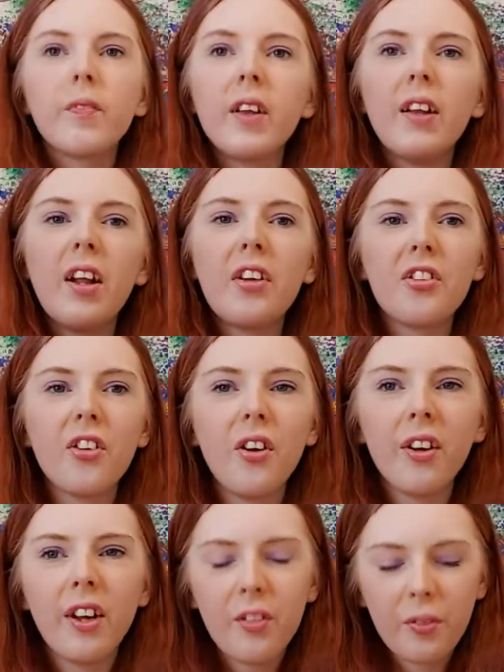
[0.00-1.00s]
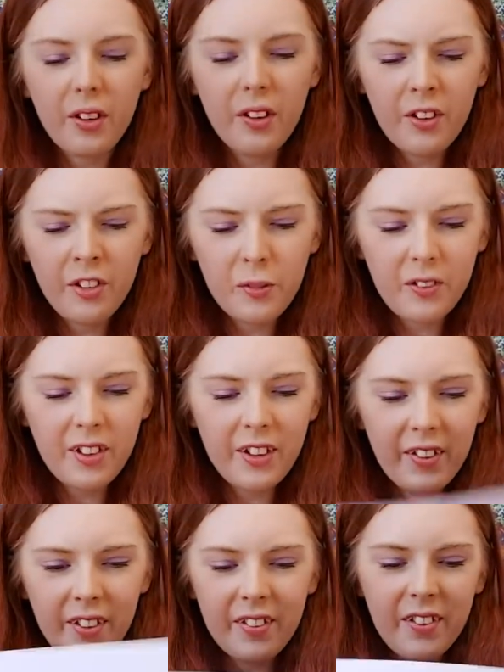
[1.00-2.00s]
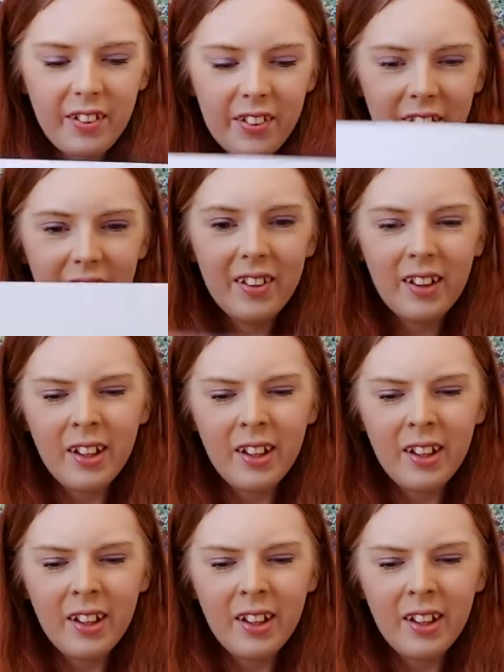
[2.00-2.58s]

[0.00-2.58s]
And now chalk is one of those materials that does